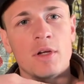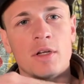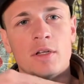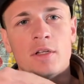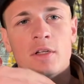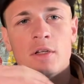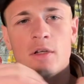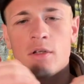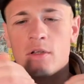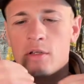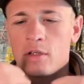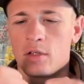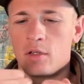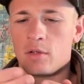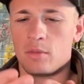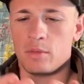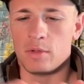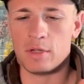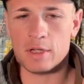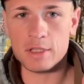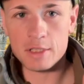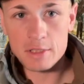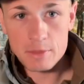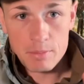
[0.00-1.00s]
and
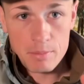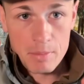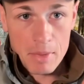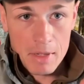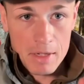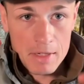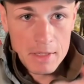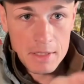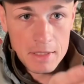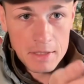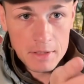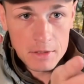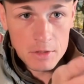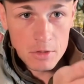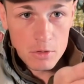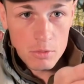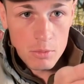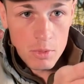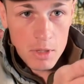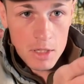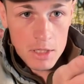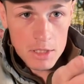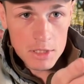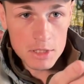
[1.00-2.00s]
it's bending too
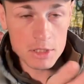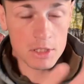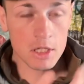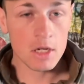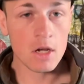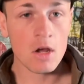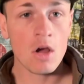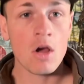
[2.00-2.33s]
much,